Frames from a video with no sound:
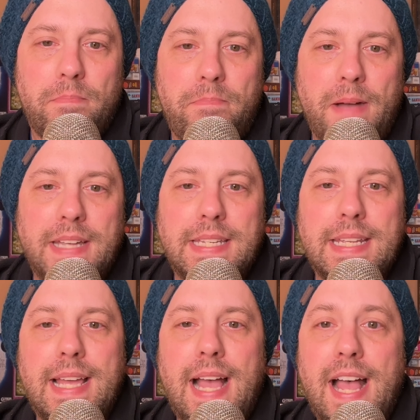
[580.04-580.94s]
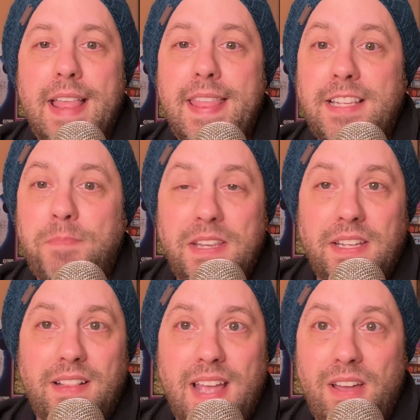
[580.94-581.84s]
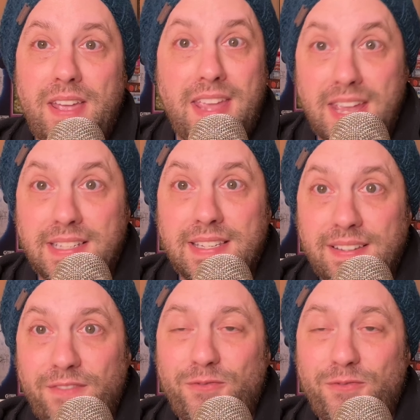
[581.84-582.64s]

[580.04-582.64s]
But that's basically it